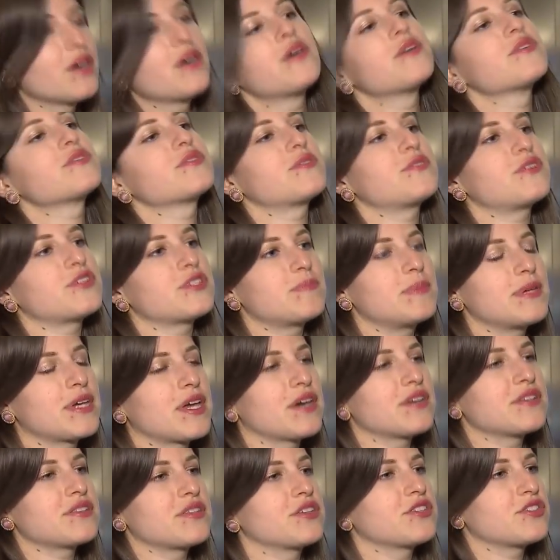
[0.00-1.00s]
So just
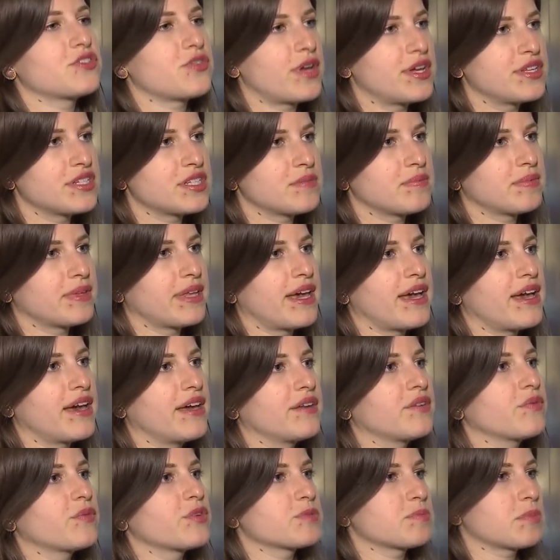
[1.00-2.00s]
because this transit
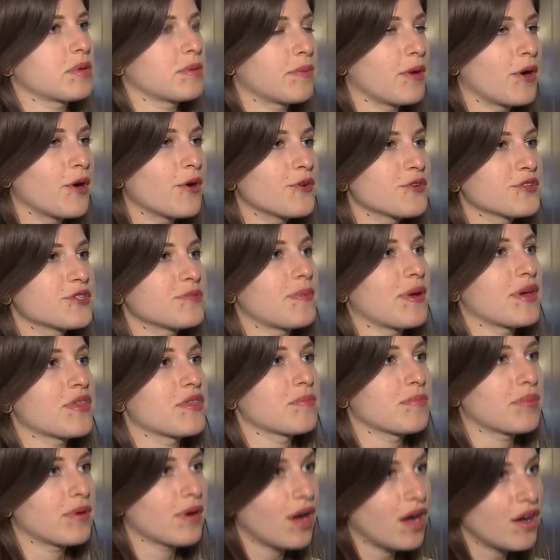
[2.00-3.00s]
plan was proposed by
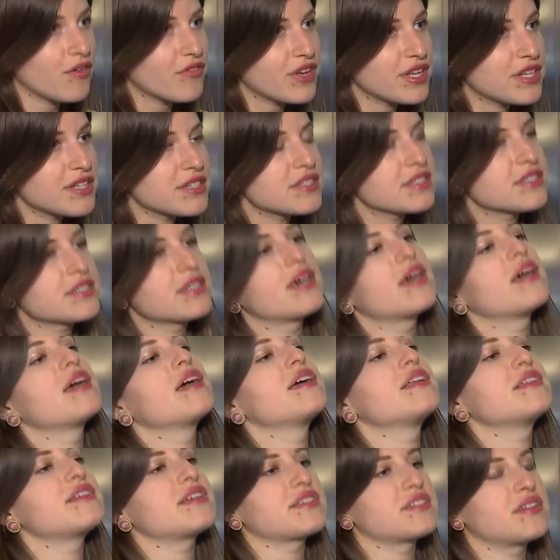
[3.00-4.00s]
the province
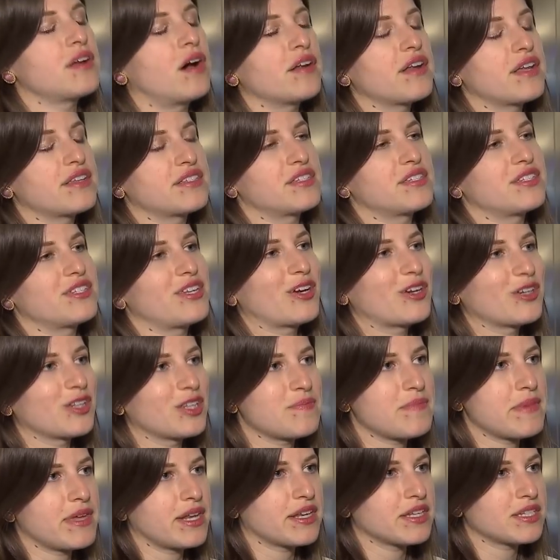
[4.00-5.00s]
does not
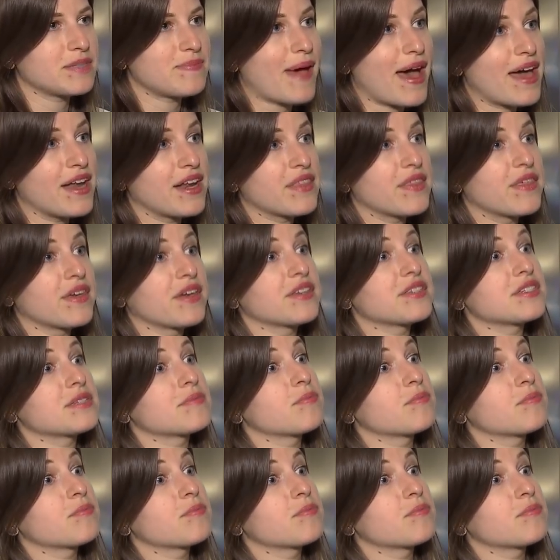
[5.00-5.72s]
necessarily mean it's bad. I think it's